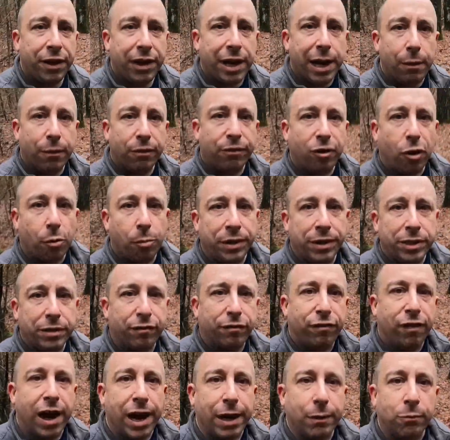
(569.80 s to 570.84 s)
thing I was hoping to
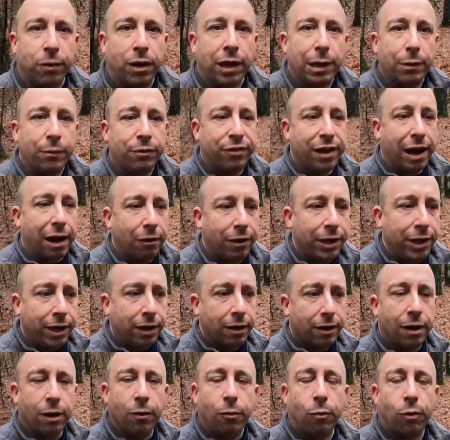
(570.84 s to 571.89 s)
find while I was out
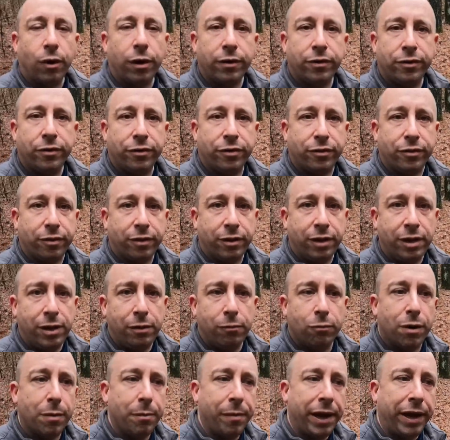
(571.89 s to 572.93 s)
here was
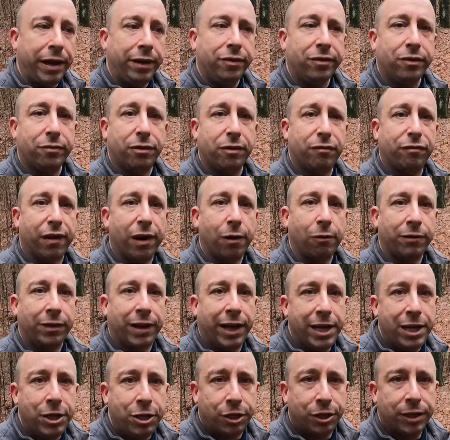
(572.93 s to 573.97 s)
the remains of a
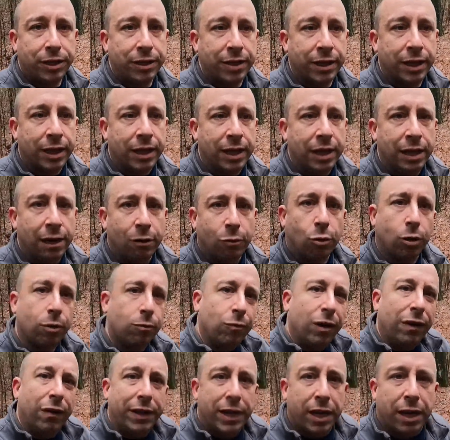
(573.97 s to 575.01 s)
foundation, or
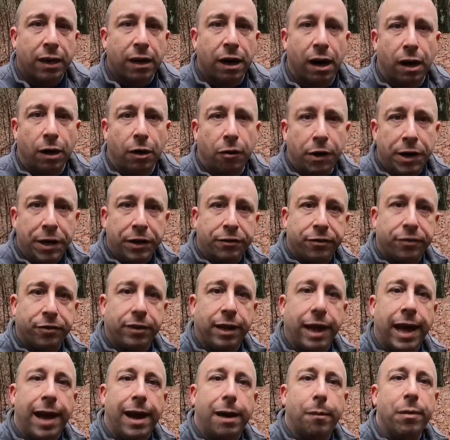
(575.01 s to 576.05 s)
really a concrete
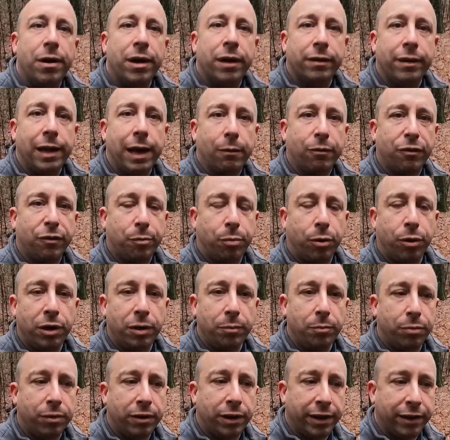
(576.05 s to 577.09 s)
slab that was put
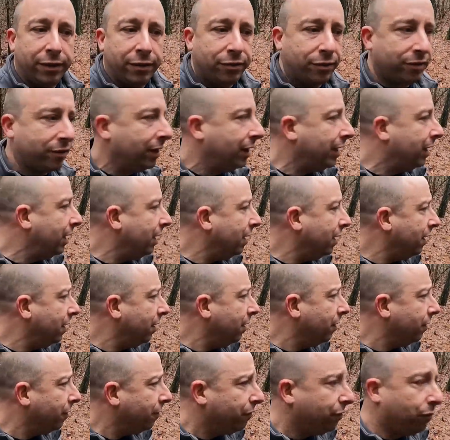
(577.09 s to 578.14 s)
in place
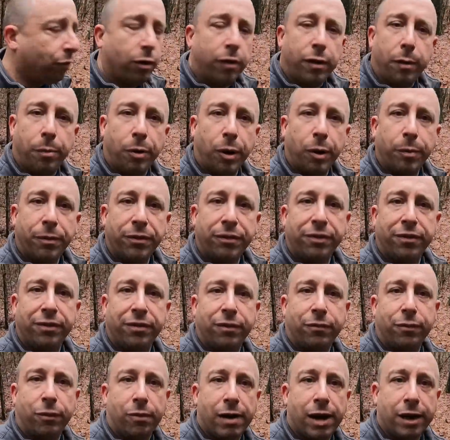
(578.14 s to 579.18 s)
for the
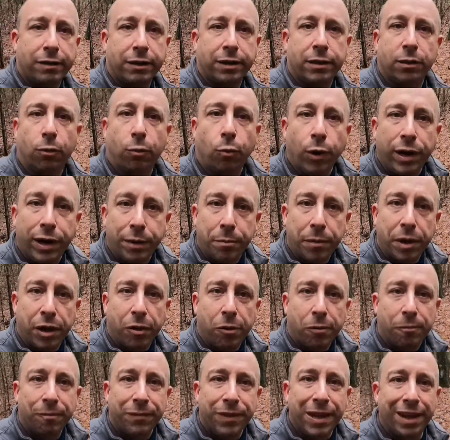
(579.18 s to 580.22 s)
purposes of erecting a
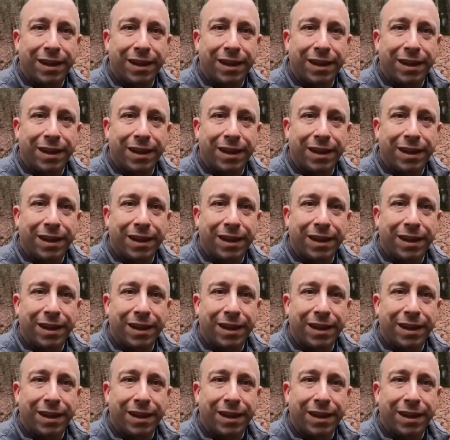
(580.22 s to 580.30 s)
windmill.